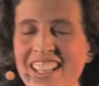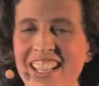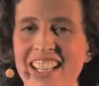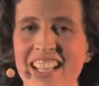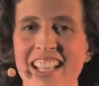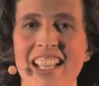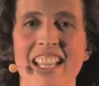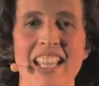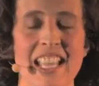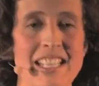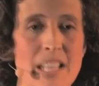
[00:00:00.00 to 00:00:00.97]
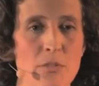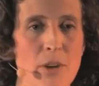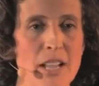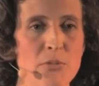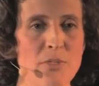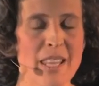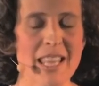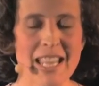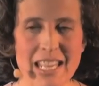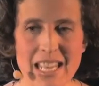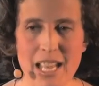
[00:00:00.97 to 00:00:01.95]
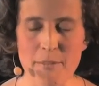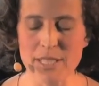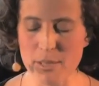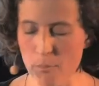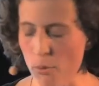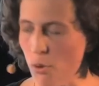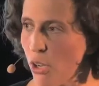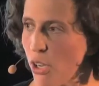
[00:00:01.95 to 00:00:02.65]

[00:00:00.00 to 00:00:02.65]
And savoir être is a bit like,